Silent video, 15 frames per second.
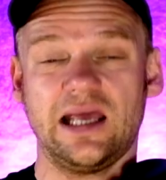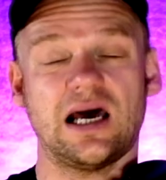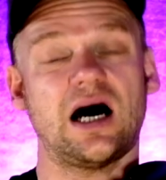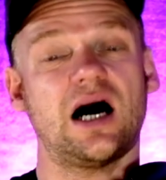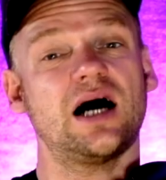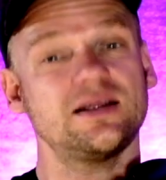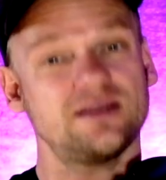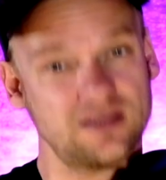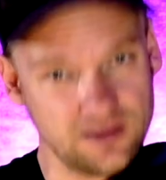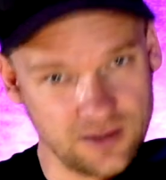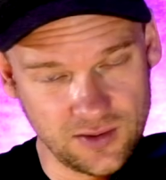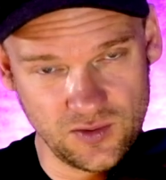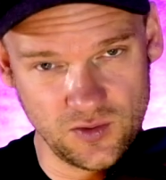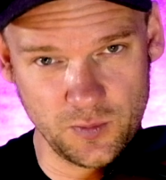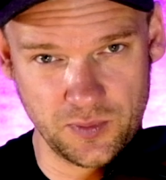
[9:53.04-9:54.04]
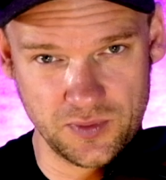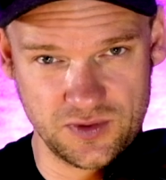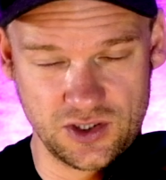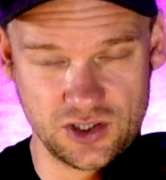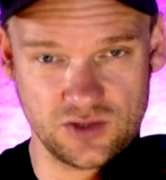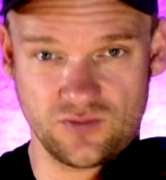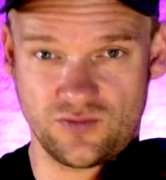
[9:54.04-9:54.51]
until the new
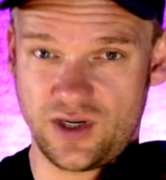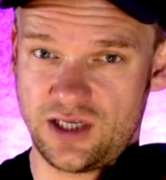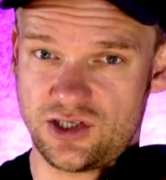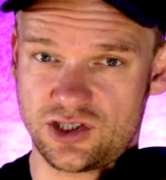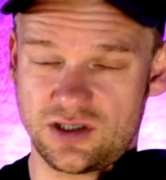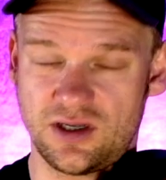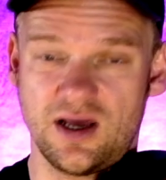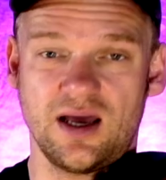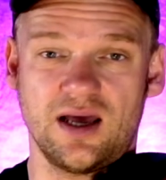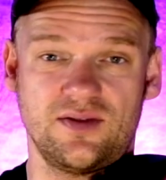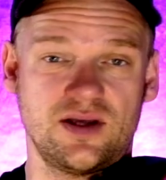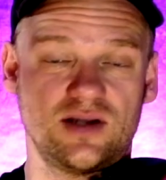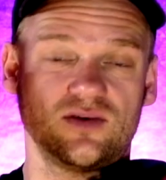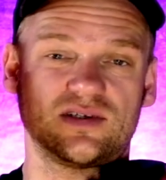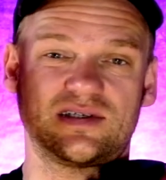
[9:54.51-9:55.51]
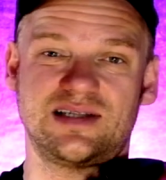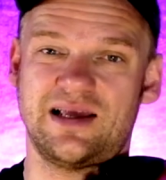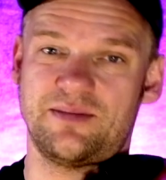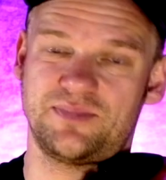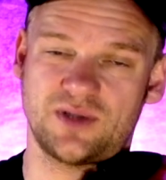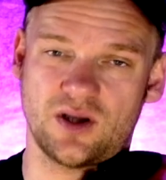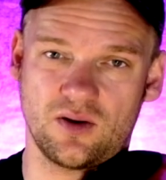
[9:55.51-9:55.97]
position reached, and then you
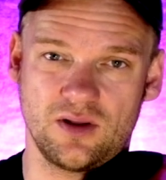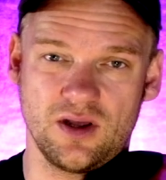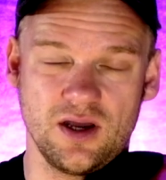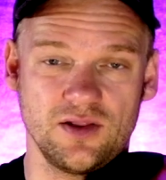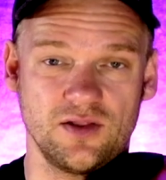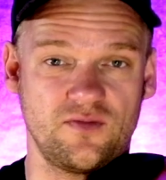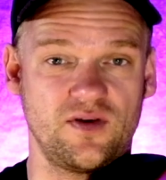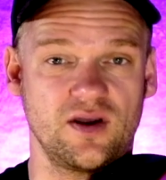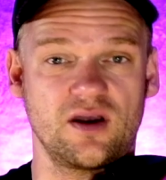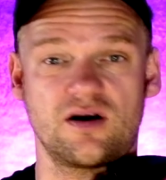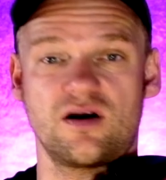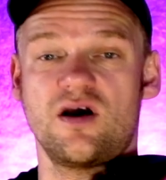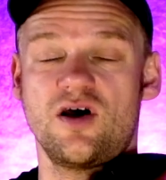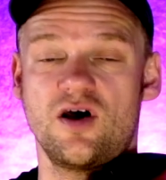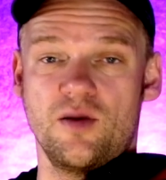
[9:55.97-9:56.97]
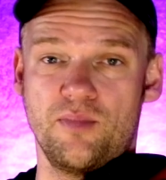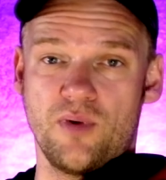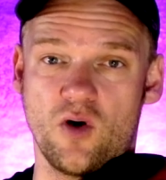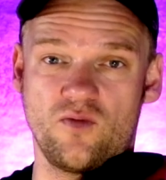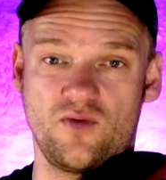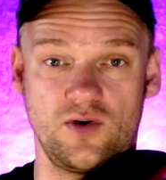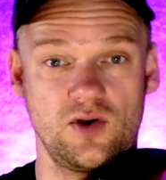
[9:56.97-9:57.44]
slap down the finger
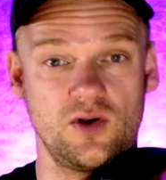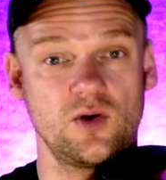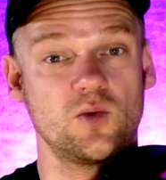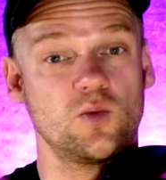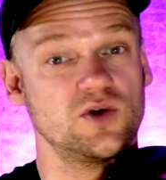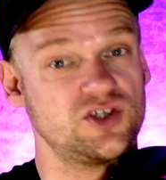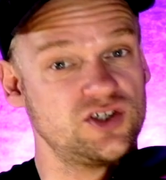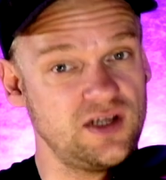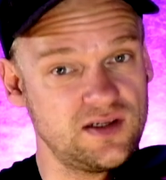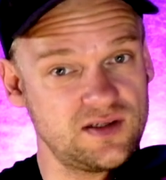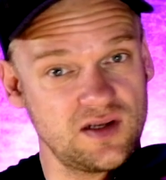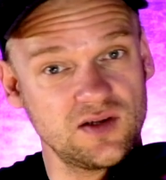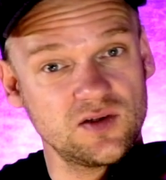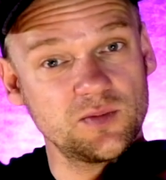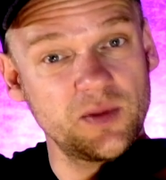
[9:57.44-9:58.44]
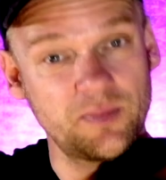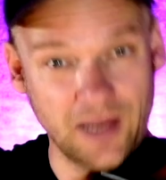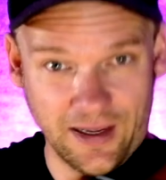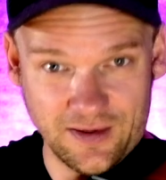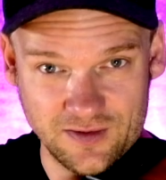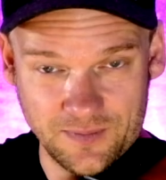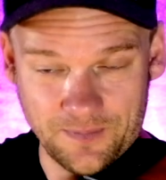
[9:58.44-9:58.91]
above which needs to be
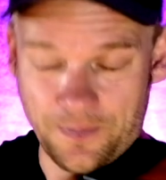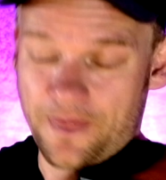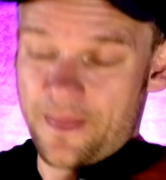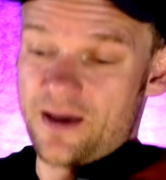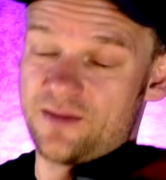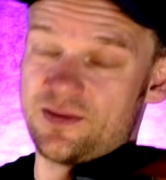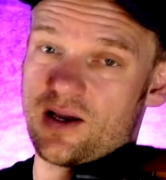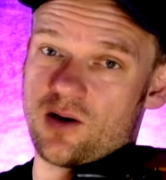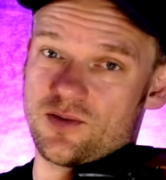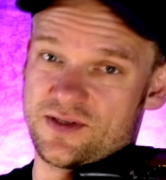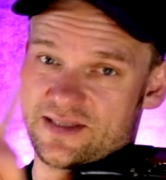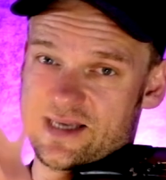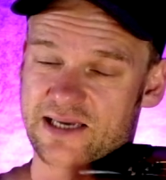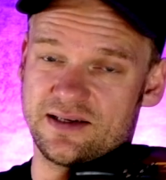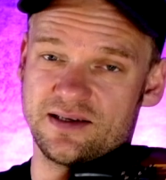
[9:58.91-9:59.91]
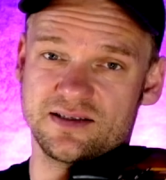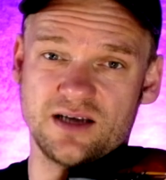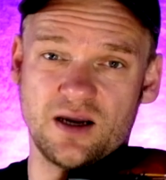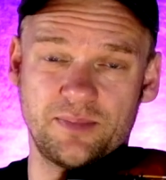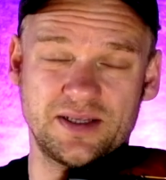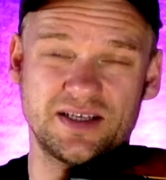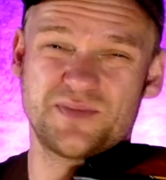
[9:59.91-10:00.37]
played. Now the second
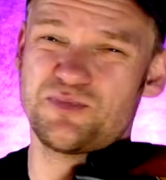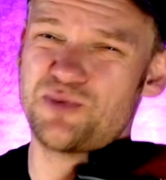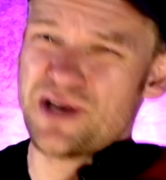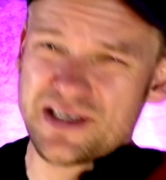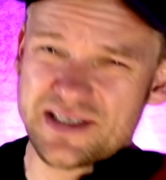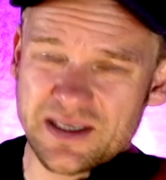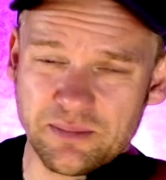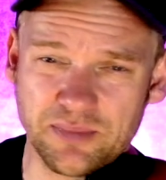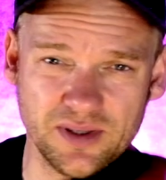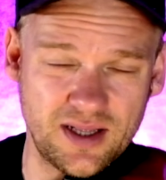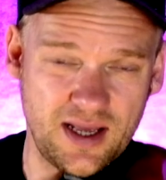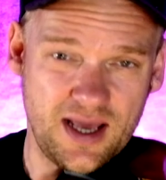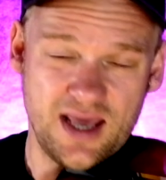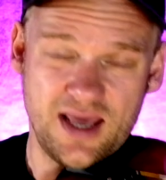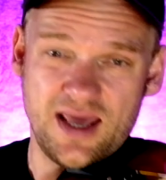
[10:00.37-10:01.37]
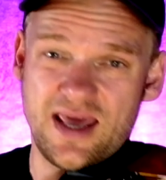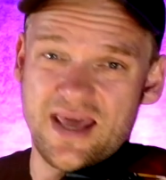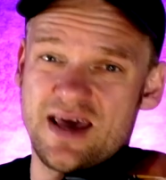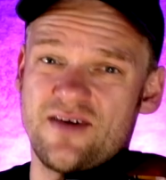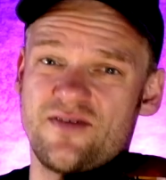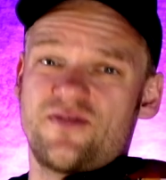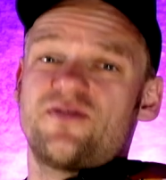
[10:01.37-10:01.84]
example is pretty simple.
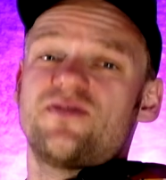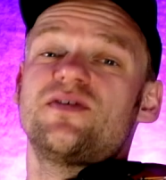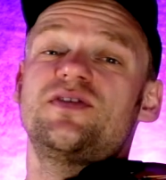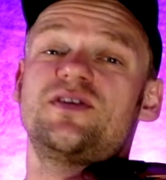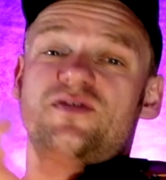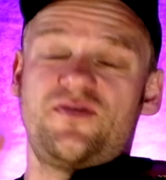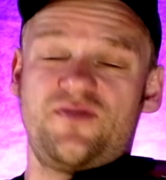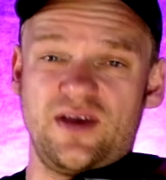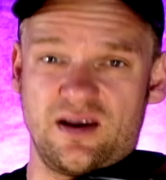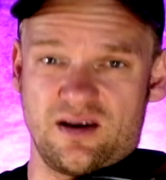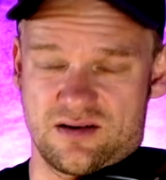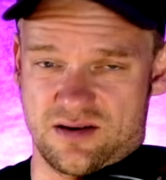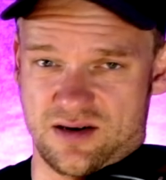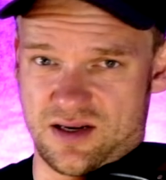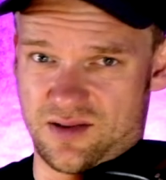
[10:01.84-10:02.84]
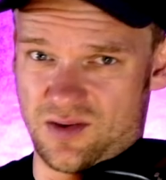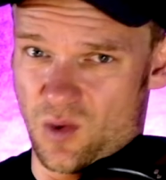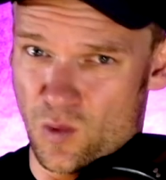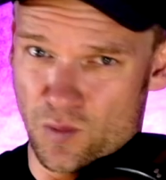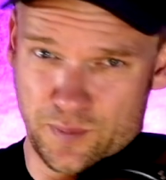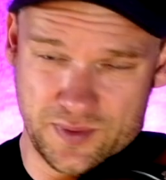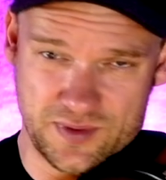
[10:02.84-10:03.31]
If the finger in the
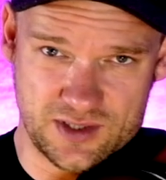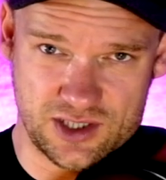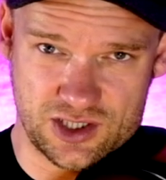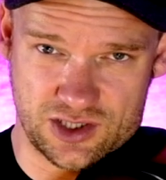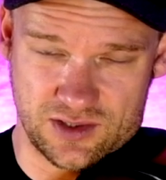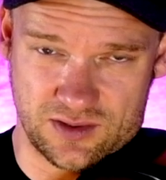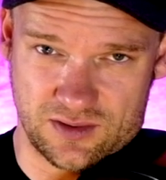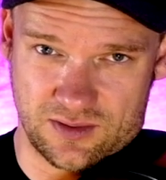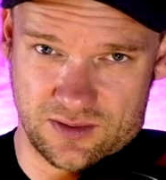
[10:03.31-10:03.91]
old position